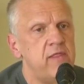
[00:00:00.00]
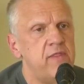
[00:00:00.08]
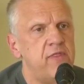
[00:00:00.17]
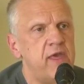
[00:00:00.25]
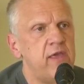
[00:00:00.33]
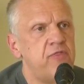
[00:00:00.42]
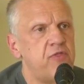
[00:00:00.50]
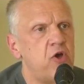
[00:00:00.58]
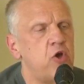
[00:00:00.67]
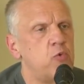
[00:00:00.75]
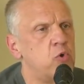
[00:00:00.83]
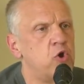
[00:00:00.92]
they
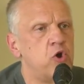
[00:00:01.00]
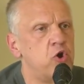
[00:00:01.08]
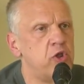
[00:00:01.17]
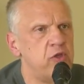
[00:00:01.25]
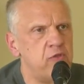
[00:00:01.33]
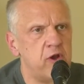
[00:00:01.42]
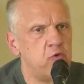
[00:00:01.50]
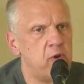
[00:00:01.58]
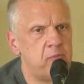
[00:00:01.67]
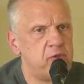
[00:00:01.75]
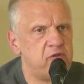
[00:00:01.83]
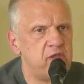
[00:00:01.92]
thought were hurting their
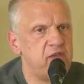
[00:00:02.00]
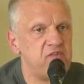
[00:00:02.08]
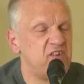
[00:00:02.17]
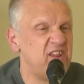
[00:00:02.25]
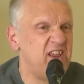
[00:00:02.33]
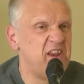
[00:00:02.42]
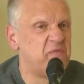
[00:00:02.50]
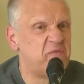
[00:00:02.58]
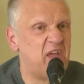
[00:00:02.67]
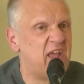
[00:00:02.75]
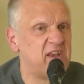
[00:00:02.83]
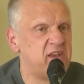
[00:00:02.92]
reputation. It in
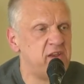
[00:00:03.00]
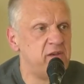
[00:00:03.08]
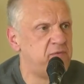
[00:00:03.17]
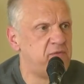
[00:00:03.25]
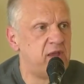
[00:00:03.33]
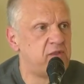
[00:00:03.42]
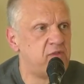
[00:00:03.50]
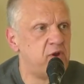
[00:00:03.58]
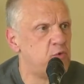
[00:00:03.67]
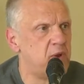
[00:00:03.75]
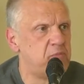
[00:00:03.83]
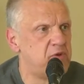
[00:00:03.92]
fact didn't affect
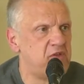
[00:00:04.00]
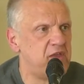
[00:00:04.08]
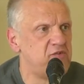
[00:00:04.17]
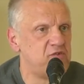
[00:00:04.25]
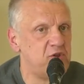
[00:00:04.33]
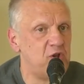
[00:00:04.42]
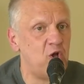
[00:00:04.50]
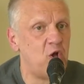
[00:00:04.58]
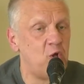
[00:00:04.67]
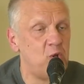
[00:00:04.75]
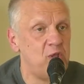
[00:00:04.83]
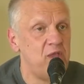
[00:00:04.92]
their reputation at
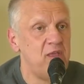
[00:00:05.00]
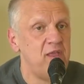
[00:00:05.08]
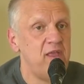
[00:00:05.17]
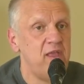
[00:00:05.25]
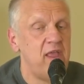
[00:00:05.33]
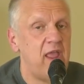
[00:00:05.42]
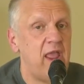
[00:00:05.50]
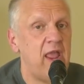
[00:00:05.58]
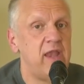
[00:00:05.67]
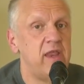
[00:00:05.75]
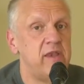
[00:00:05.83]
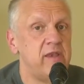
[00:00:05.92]
all. Yeah
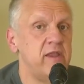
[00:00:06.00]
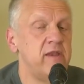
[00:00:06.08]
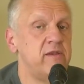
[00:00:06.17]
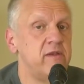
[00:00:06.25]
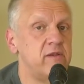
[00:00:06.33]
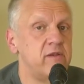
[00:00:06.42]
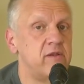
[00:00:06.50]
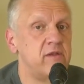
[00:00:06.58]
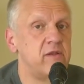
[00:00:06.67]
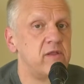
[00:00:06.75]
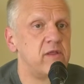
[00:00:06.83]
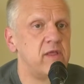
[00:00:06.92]
and it didn't
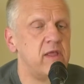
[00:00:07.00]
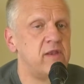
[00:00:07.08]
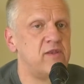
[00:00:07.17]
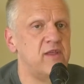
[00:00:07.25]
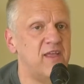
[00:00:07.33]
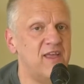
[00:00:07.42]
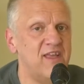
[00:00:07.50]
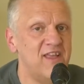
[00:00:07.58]
it